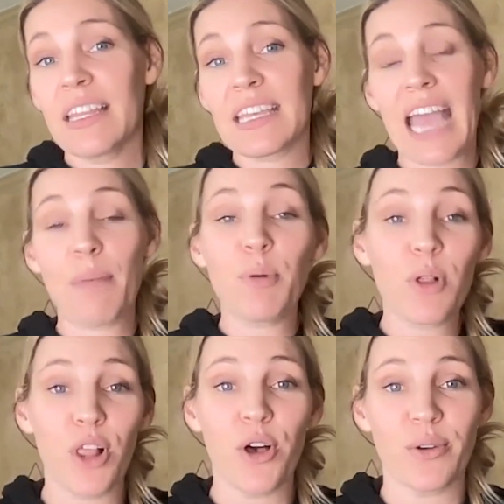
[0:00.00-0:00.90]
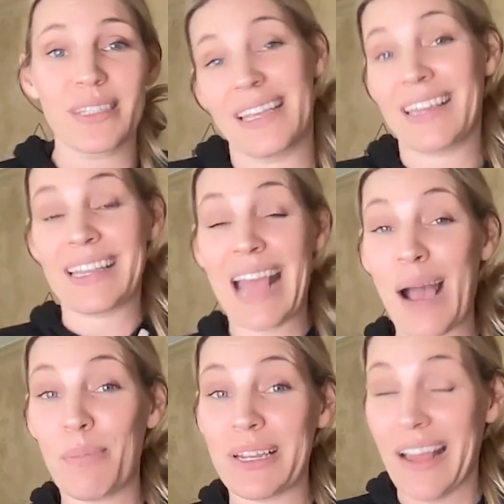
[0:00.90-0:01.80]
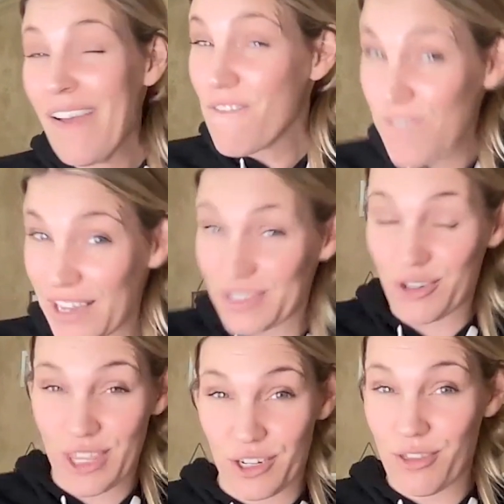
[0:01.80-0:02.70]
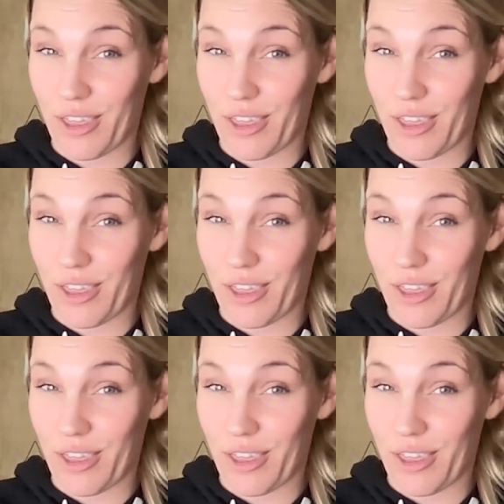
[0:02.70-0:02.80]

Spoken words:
The gap will close, and it can happen faster than you